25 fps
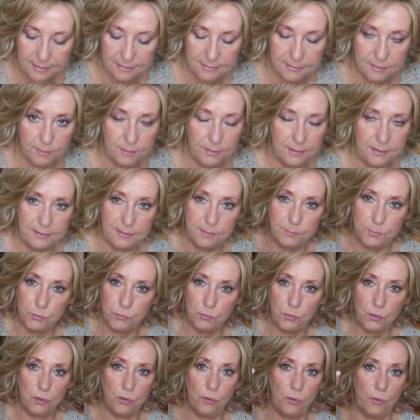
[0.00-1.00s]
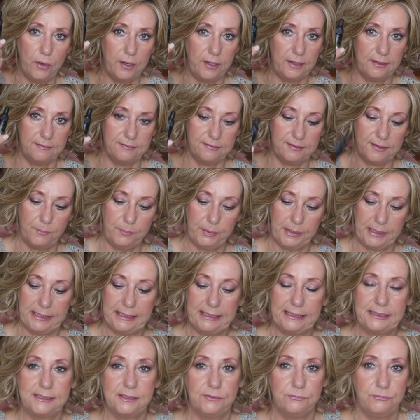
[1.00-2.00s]
And the Marula oil is
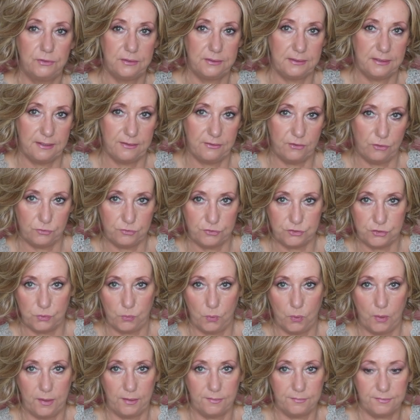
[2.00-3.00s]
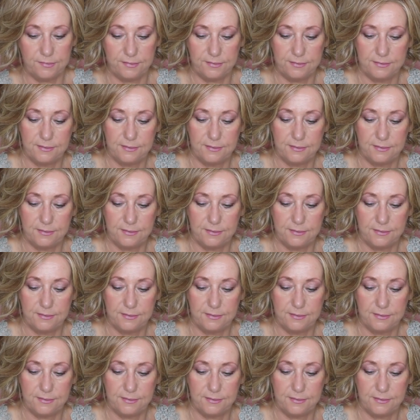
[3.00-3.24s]
completely different than those two oils.